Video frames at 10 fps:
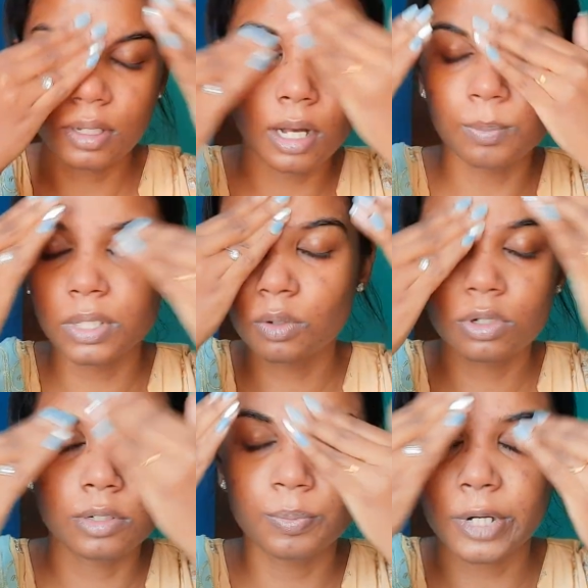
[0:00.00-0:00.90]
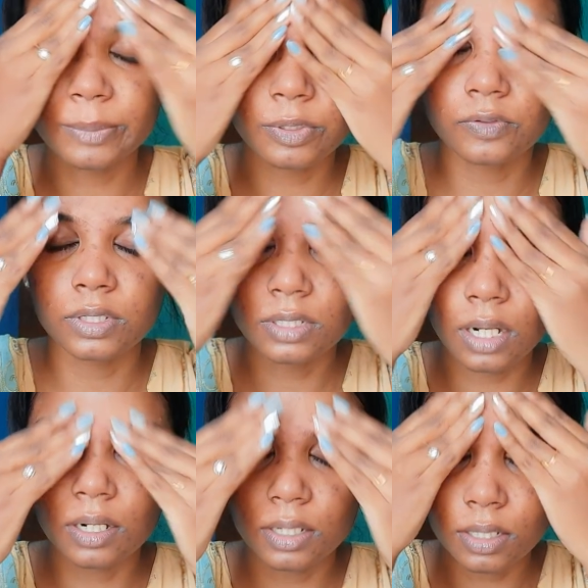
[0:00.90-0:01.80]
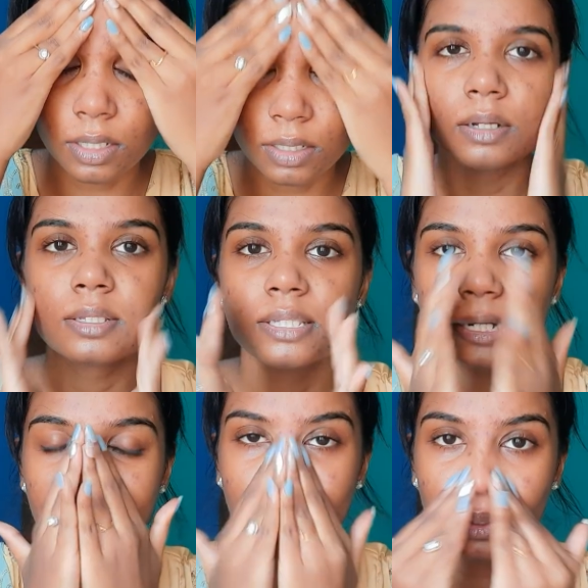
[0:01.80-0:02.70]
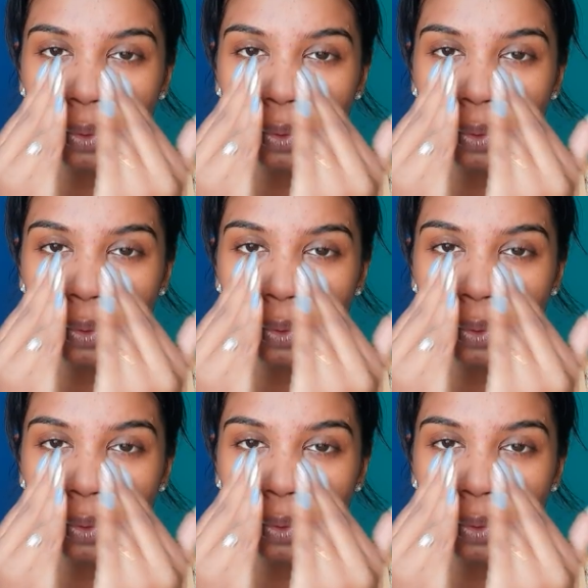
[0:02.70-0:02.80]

the primer is set up,